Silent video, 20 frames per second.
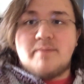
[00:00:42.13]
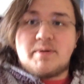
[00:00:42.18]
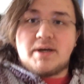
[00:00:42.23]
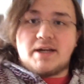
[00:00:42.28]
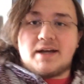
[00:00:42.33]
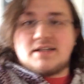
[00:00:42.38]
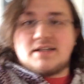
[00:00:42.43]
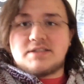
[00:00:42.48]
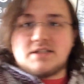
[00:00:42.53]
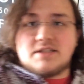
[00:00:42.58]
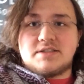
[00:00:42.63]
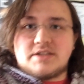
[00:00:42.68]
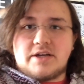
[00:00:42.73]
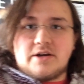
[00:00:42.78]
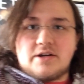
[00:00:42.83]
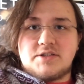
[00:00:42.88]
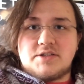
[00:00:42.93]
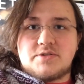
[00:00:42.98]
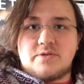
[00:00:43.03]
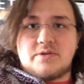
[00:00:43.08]
but I saw
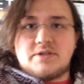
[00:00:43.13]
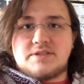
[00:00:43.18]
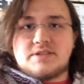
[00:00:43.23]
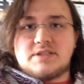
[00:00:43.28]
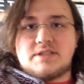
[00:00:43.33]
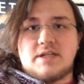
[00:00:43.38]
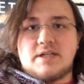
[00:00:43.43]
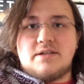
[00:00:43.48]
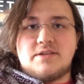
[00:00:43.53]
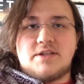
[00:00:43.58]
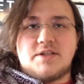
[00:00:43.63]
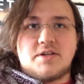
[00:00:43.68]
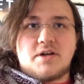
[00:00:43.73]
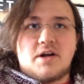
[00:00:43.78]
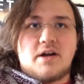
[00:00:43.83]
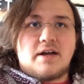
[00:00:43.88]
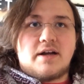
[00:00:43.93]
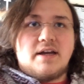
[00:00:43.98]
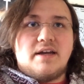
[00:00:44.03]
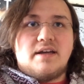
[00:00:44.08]
Scary Stories to Tell in the
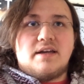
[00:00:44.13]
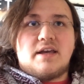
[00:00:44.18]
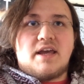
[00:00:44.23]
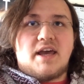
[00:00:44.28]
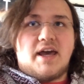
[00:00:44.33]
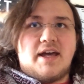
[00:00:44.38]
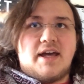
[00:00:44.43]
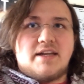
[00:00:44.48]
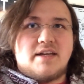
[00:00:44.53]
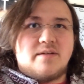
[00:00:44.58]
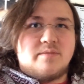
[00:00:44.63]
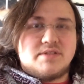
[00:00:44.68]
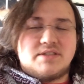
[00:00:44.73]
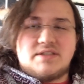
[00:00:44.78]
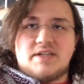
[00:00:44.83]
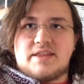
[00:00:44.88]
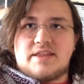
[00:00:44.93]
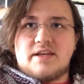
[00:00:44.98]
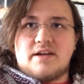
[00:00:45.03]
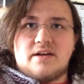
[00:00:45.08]
Dark, and it was
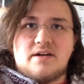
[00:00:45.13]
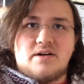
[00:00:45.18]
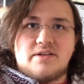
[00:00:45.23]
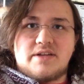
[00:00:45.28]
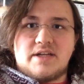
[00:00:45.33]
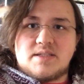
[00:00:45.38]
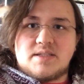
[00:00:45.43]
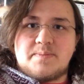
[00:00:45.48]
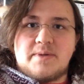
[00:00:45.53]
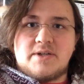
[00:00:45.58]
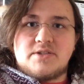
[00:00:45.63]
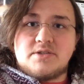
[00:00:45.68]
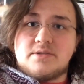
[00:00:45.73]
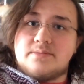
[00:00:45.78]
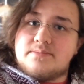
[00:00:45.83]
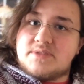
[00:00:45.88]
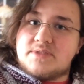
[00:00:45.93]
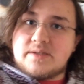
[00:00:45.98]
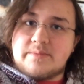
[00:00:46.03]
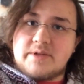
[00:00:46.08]
nothing all that
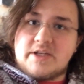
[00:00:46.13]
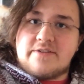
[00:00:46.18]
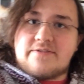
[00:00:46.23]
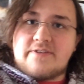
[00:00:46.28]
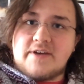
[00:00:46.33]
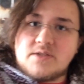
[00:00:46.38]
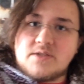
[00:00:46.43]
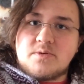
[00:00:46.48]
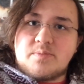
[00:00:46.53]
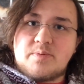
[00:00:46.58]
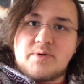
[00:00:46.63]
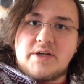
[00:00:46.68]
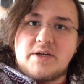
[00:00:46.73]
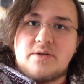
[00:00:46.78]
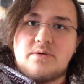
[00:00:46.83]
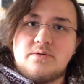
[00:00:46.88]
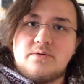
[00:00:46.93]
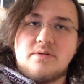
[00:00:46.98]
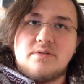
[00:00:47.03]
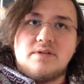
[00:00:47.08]
special. Some of the effects were pretty
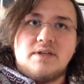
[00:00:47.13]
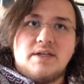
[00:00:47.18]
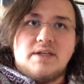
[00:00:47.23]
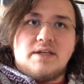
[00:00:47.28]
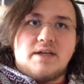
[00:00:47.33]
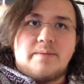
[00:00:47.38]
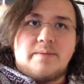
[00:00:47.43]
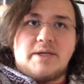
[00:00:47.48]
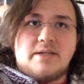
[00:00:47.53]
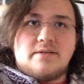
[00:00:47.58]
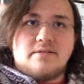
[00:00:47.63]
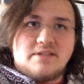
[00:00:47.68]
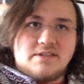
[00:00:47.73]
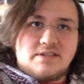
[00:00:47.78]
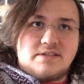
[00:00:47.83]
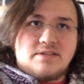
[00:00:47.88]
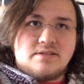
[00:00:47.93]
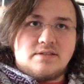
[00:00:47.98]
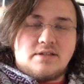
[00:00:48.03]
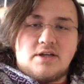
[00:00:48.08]
cool. I mean,
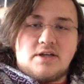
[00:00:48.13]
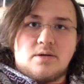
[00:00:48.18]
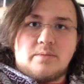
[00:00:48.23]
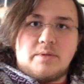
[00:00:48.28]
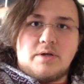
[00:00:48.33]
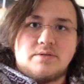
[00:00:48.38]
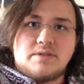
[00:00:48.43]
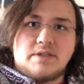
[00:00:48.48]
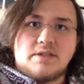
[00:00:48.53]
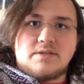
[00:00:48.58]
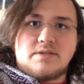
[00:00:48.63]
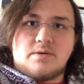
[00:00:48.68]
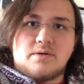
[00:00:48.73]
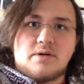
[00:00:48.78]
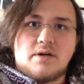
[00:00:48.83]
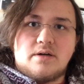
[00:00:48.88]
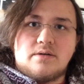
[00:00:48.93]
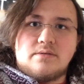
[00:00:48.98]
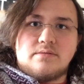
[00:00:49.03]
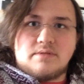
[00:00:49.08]
it's Guillermo del
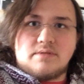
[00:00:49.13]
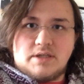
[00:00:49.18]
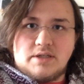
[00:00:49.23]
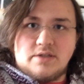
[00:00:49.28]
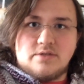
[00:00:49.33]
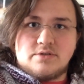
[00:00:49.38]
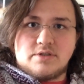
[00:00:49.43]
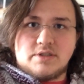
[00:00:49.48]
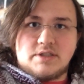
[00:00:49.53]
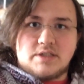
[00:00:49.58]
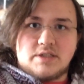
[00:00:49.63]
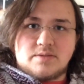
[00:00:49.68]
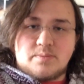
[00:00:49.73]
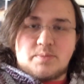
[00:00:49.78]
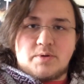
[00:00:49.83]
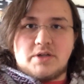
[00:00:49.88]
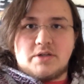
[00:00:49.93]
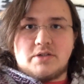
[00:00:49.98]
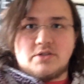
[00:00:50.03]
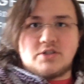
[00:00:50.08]
Toro. He usually does a
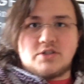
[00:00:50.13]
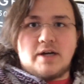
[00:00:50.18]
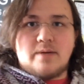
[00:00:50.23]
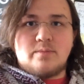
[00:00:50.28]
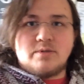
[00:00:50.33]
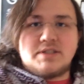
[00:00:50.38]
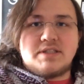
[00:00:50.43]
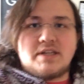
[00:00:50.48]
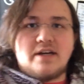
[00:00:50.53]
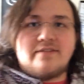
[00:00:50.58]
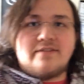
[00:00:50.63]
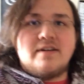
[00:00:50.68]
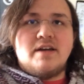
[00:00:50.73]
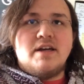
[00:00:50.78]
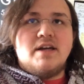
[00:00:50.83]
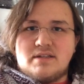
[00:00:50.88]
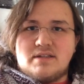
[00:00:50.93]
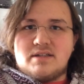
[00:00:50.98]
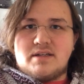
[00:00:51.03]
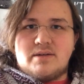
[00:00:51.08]
pretty good job with stuff.
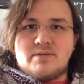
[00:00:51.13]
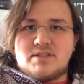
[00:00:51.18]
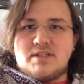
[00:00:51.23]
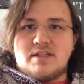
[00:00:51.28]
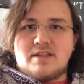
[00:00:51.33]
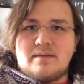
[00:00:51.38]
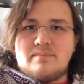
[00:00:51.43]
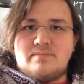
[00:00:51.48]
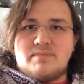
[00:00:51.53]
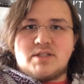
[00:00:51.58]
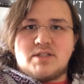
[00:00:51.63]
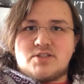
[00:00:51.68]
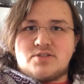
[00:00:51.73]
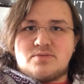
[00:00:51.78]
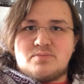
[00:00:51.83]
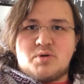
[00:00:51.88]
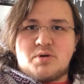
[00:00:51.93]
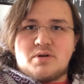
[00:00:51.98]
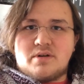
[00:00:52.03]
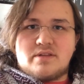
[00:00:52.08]
It was nothing
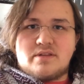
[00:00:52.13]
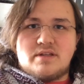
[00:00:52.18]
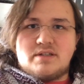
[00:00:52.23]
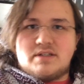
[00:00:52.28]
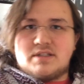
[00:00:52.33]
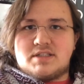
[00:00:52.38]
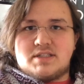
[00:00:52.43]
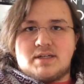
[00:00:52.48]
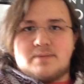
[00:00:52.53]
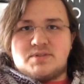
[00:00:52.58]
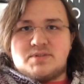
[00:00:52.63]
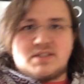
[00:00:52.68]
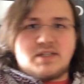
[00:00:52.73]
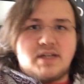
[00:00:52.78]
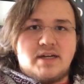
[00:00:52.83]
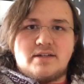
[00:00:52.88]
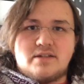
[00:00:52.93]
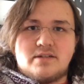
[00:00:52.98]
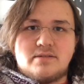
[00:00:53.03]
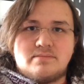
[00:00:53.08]
much more than a
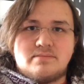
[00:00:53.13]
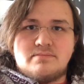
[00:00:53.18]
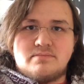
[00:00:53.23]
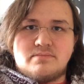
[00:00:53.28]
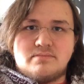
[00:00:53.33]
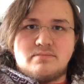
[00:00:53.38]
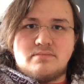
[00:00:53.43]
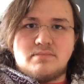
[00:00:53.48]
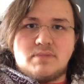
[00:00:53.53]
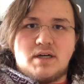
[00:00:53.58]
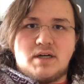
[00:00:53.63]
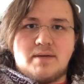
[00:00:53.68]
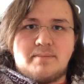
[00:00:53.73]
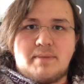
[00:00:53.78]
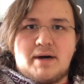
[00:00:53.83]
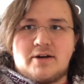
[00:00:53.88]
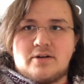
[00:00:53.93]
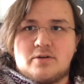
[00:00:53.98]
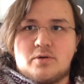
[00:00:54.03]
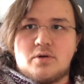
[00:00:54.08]
substandard
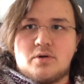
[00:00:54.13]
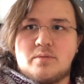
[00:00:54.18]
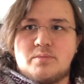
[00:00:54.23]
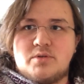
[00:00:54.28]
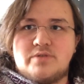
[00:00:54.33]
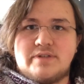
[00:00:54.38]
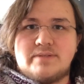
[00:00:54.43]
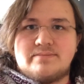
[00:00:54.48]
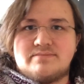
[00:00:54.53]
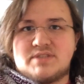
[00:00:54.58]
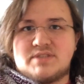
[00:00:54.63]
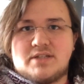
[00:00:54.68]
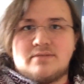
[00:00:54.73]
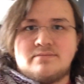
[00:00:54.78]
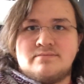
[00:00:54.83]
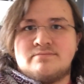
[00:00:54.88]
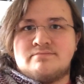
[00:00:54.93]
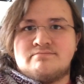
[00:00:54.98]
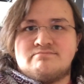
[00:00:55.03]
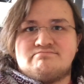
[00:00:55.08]
modern horror movie,
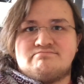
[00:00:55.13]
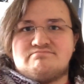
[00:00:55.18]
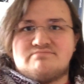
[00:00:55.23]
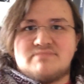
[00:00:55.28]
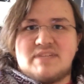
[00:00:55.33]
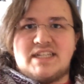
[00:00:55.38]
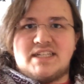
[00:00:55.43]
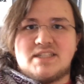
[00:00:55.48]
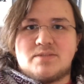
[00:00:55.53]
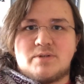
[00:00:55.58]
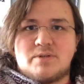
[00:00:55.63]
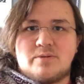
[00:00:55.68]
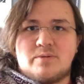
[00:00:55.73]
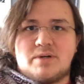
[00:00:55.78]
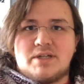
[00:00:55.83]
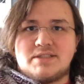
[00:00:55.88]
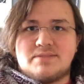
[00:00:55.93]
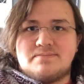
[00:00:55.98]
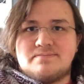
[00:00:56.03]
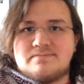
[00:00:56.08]
so it is what it was.